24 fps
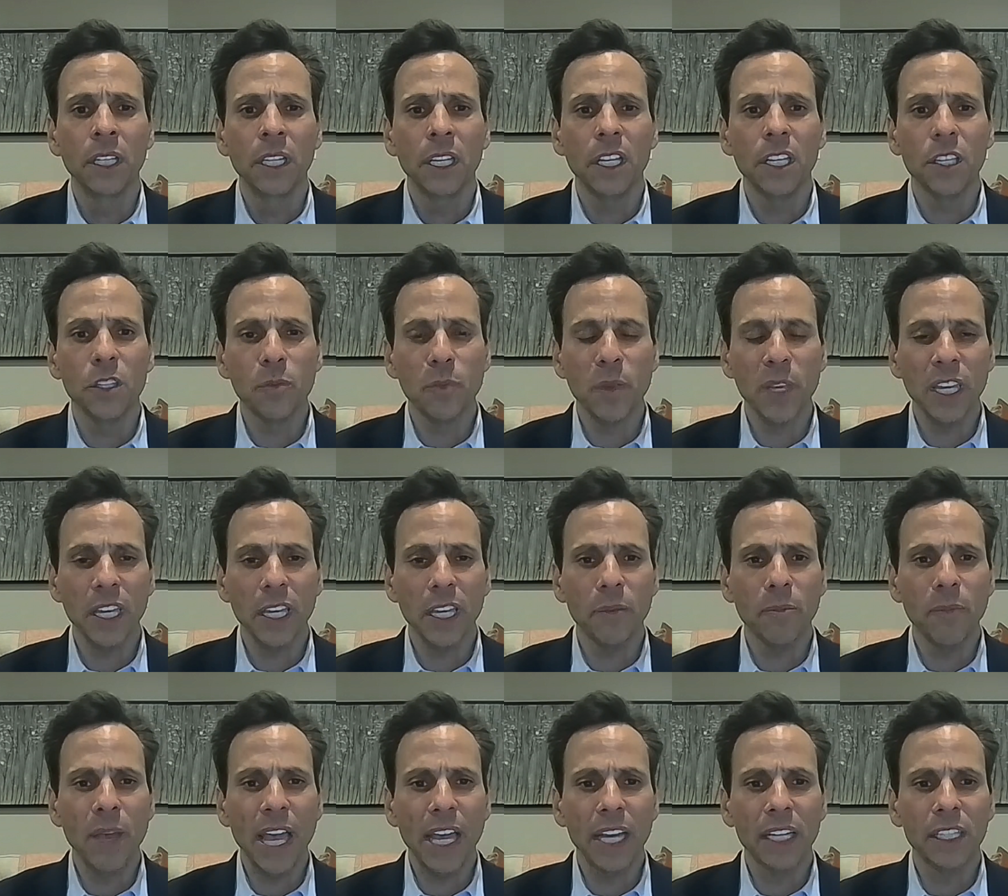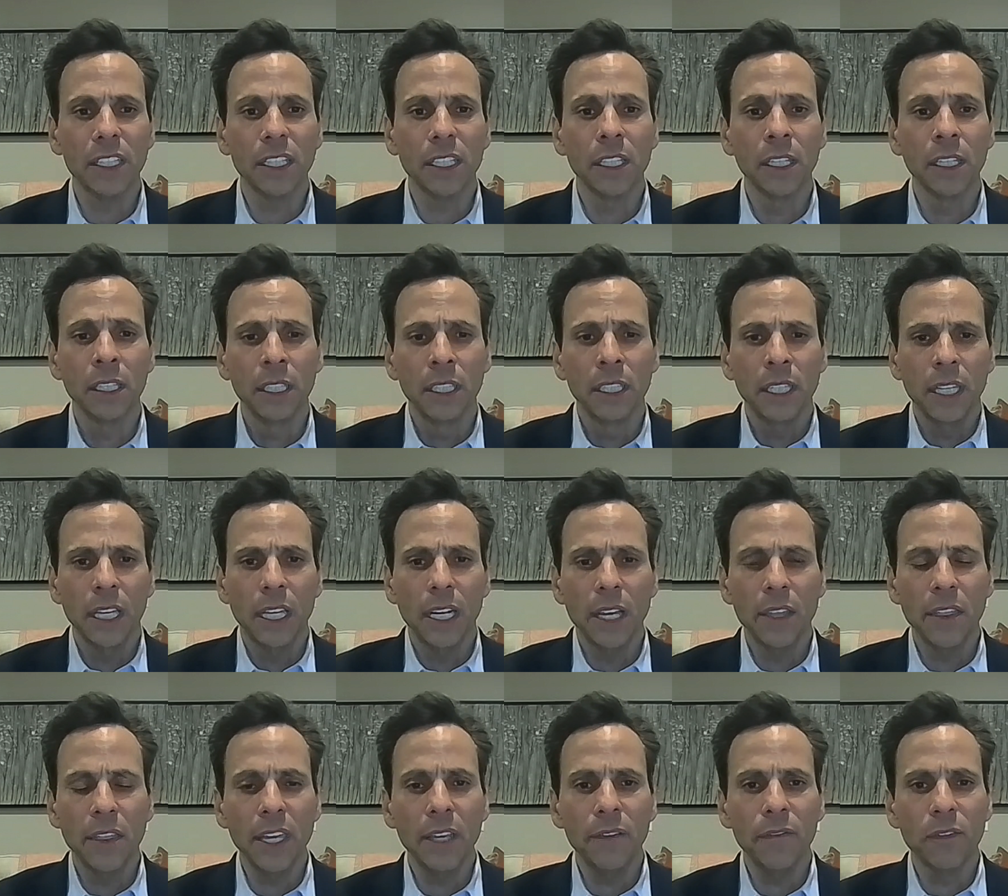is being impacted, and I
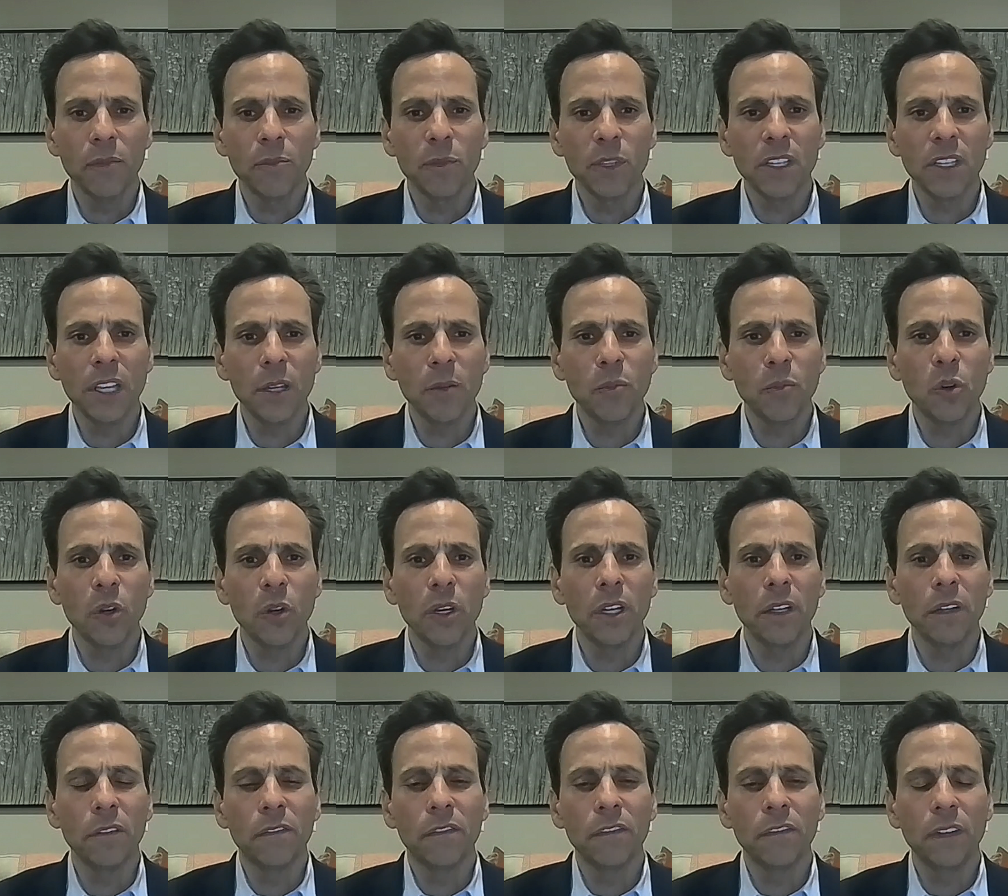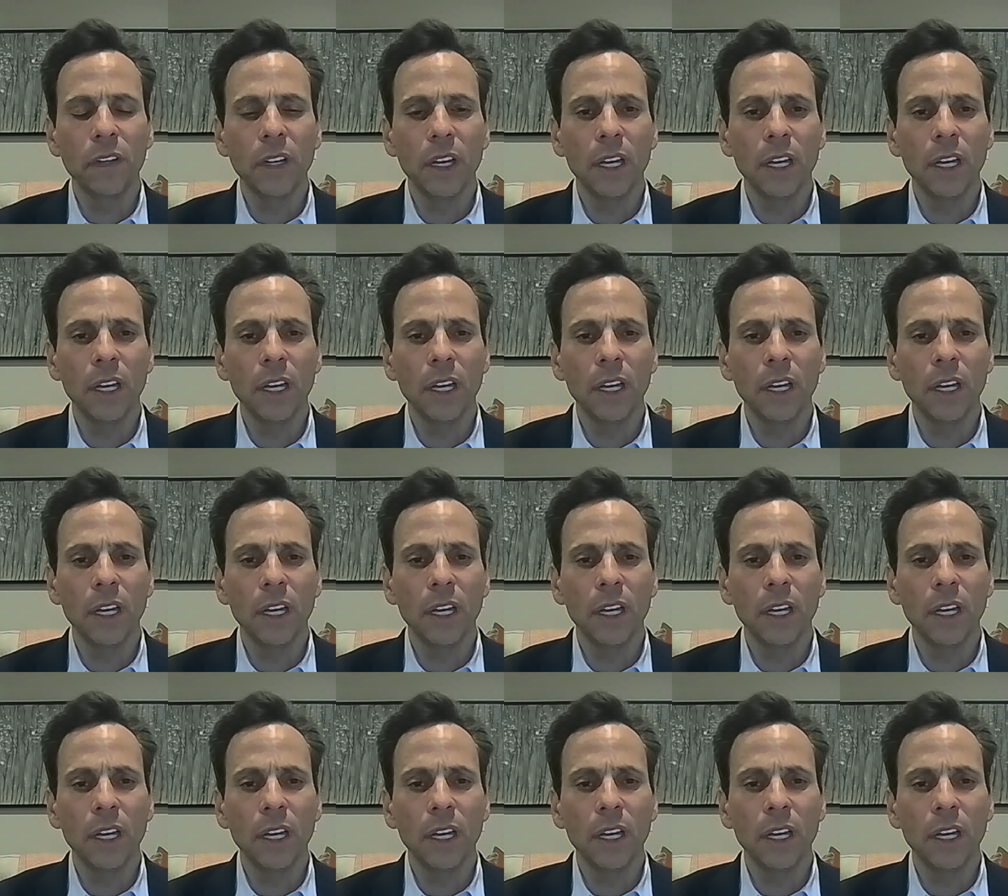think from the standpoint of